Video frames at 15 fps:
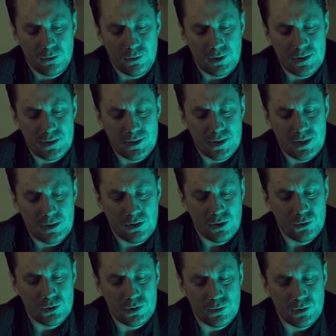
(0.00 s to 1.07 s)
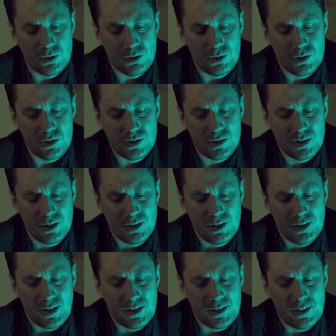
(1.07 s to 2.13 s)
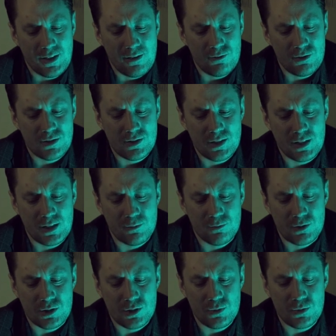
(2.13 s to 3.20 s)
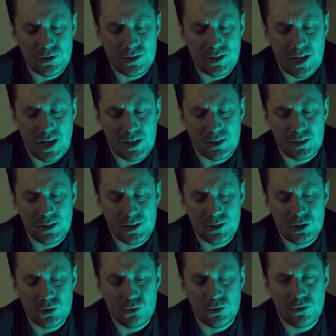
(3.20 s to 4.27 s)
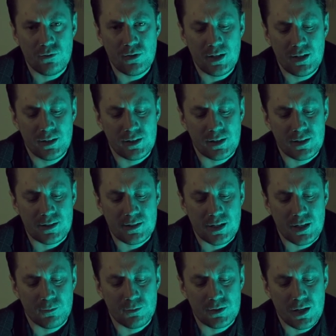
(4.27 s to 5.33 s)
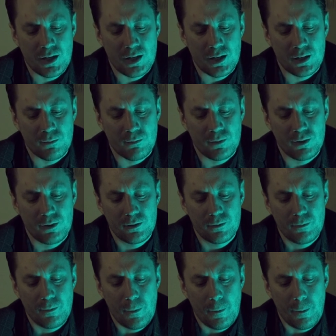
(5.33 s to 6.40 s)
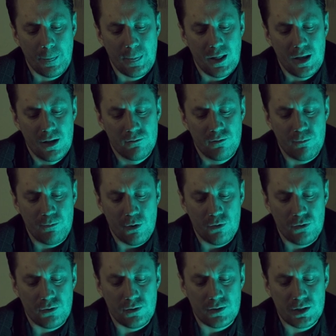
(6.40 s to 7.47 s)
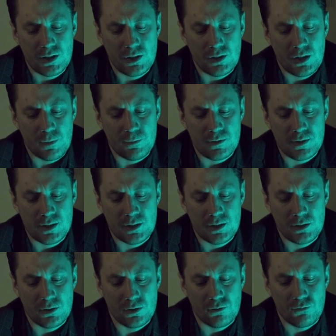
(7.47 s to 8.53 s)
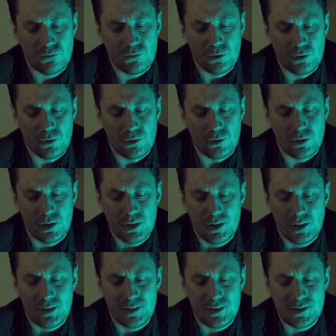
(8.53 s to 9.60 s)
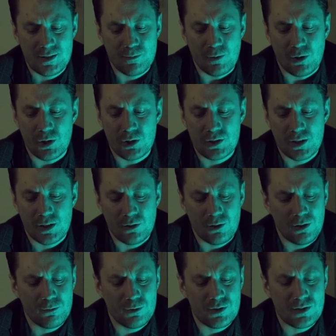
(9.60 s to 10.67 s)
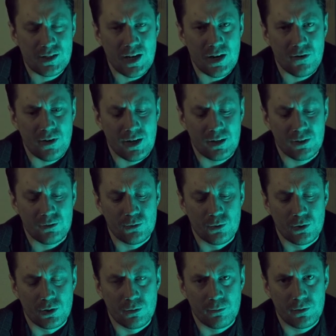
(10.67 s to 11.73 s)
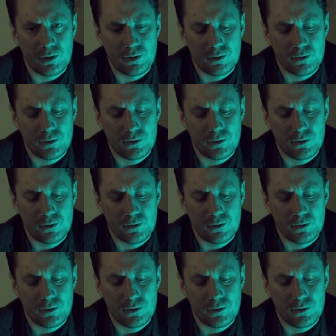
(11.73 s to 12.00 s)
When he said those words, I had never seen him so sad and yet so revealed at the same time. We both teared up sitting on the floor in his Spartan, almost sterile dorm.